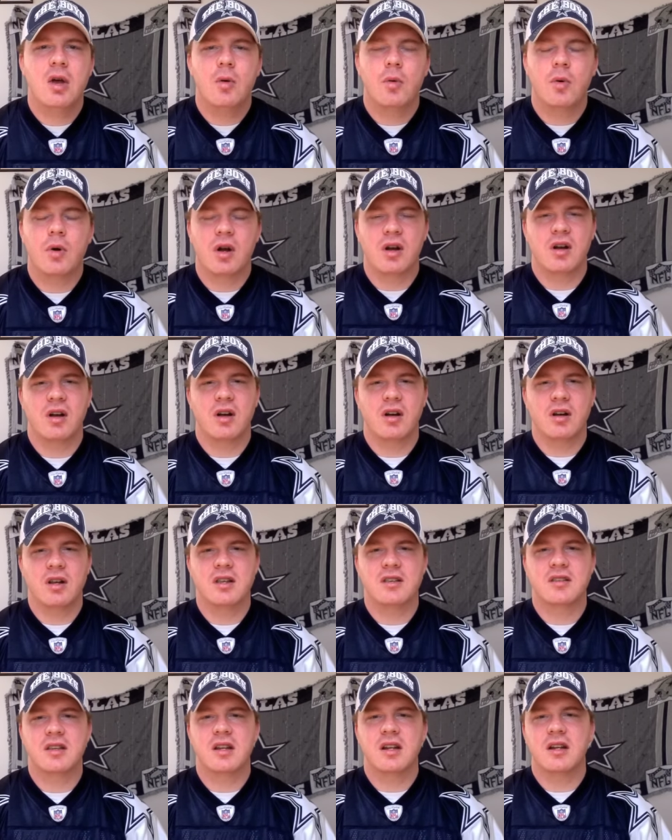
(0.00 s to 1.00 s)
where
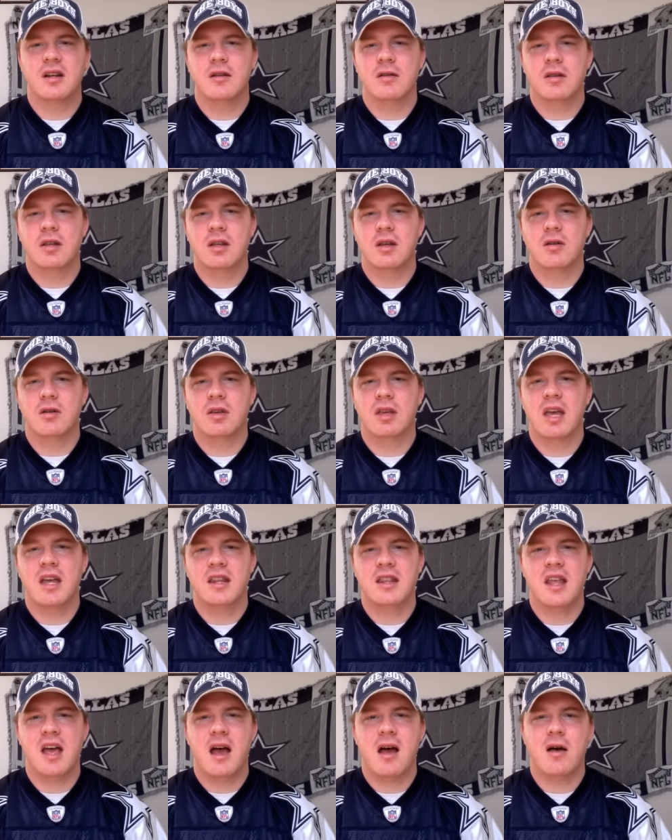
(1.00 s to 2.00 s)
he's gonna you know
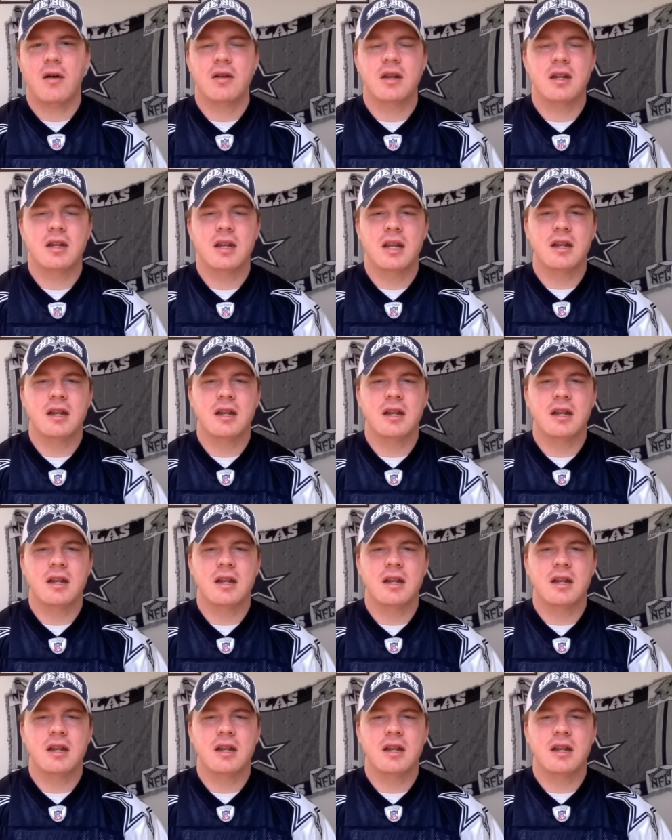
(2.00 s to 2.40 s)
get down and,